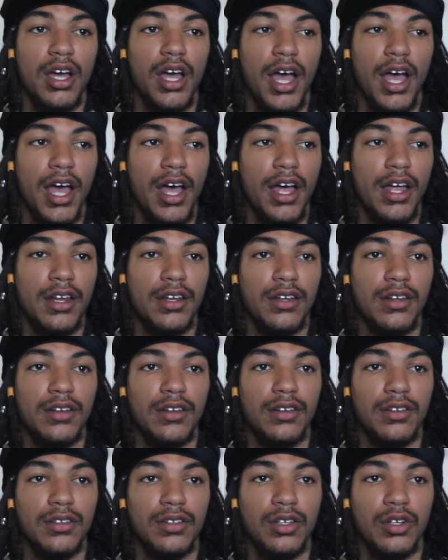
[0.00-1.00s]
and
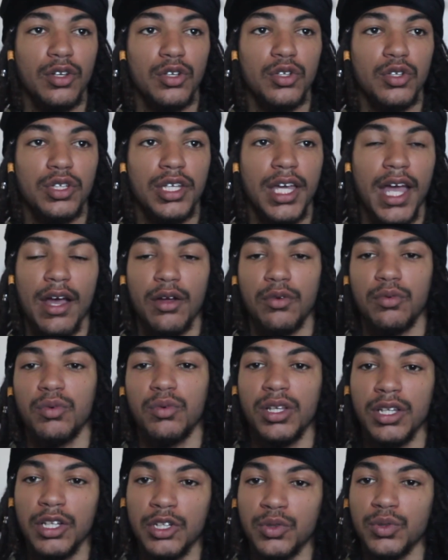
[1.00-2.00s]
you can't
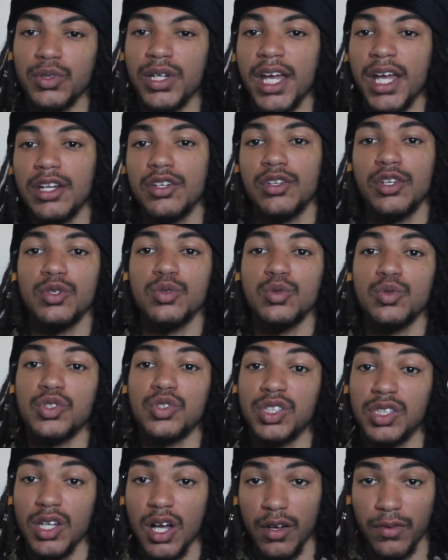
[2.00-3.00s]
really create the new
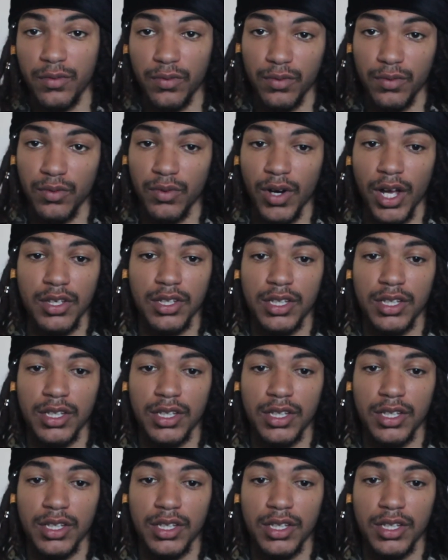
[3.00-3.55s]
stuff, right?